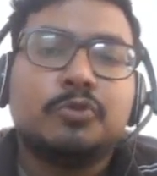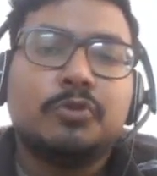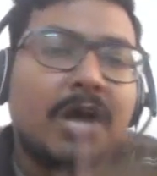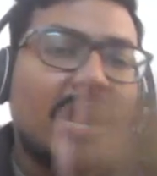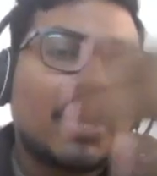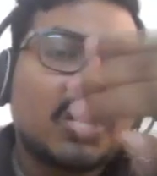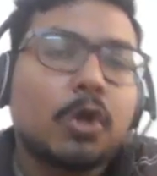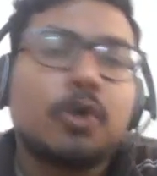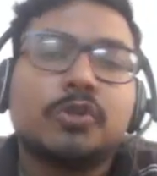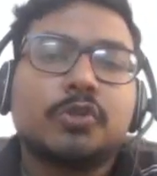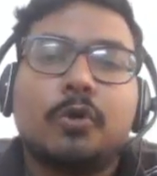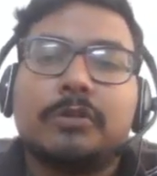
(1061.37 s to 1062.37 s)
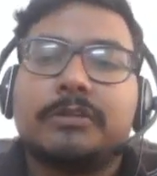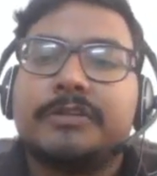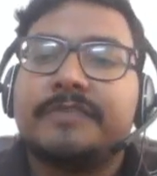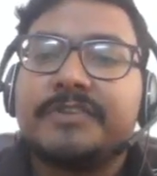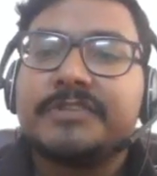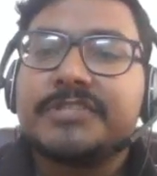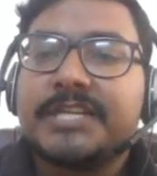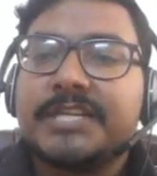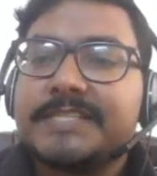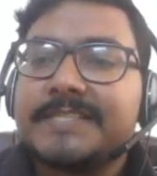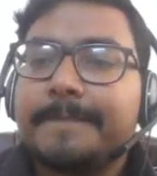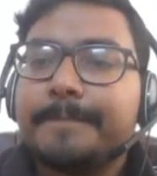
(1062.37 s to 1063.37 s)
across all the different
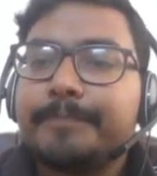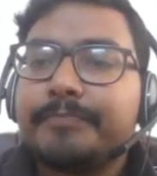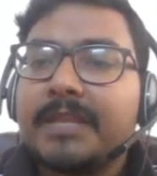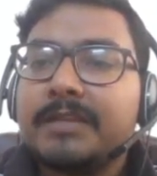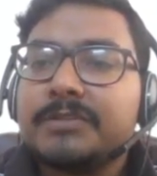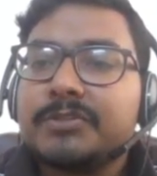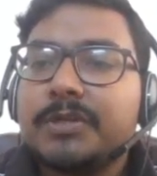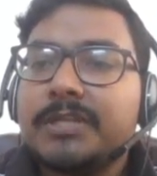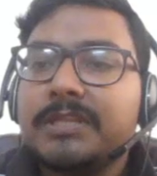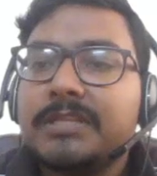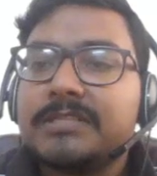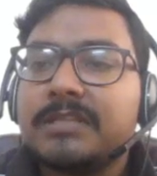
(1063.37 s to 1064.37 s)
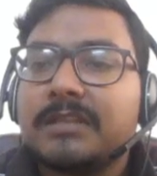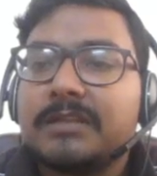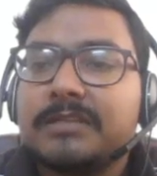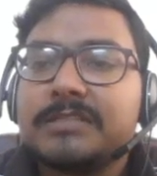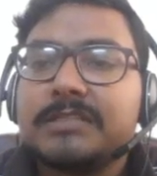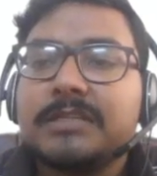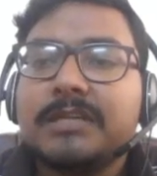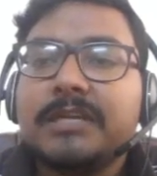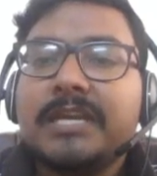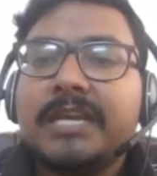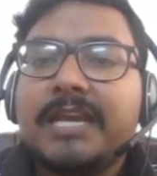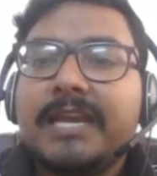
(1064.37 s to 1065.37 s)
states. So in this list,
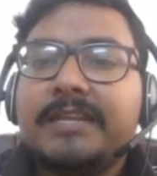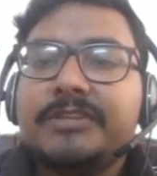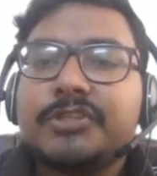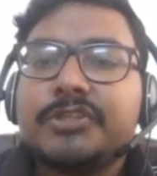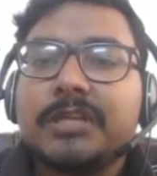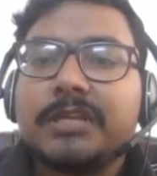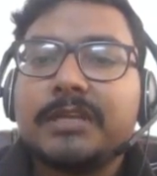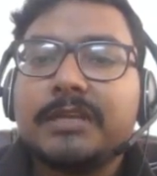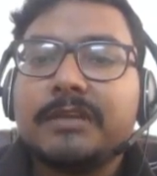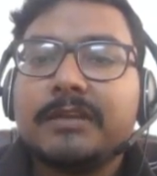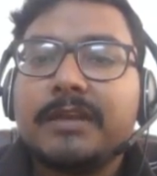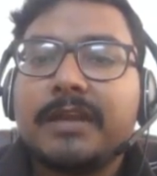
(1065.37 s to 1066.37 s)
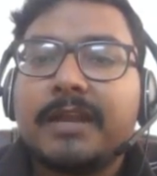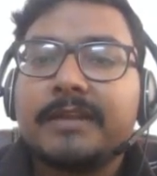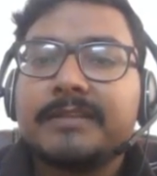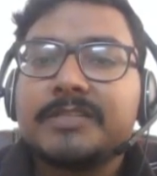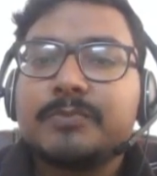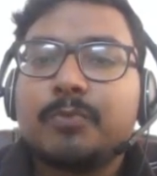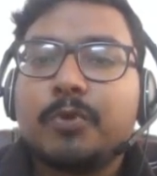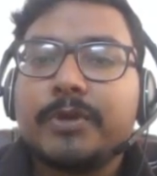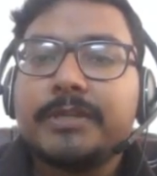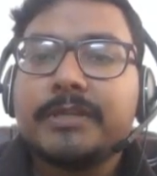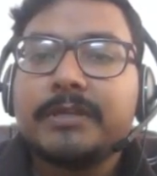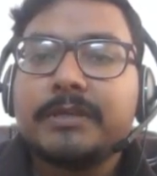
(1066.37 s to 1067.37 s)
initially at this point,
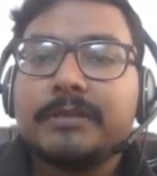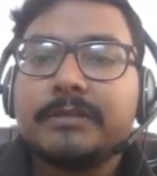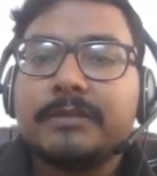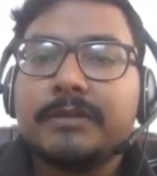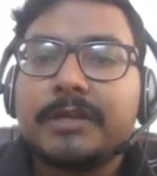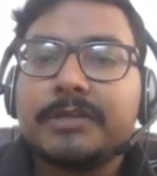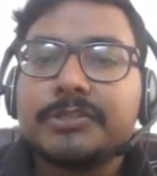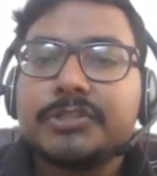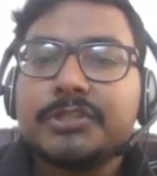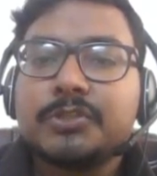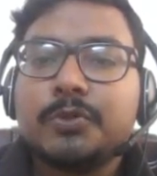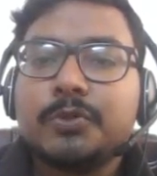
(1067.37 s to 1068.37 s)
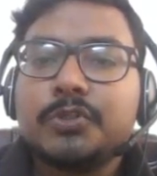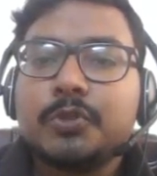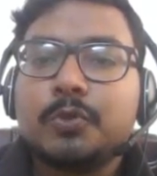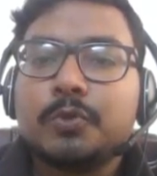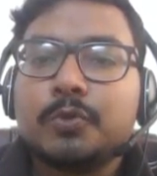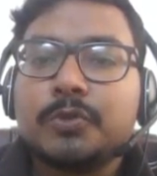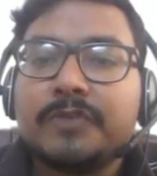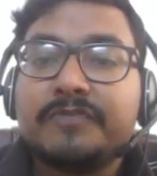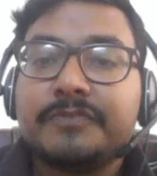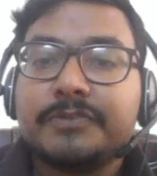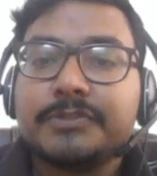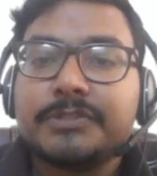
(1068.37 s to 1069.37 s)
the recursion is going to go to the
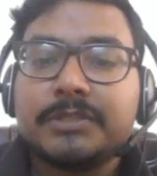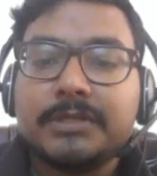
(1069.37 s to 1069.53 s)
first,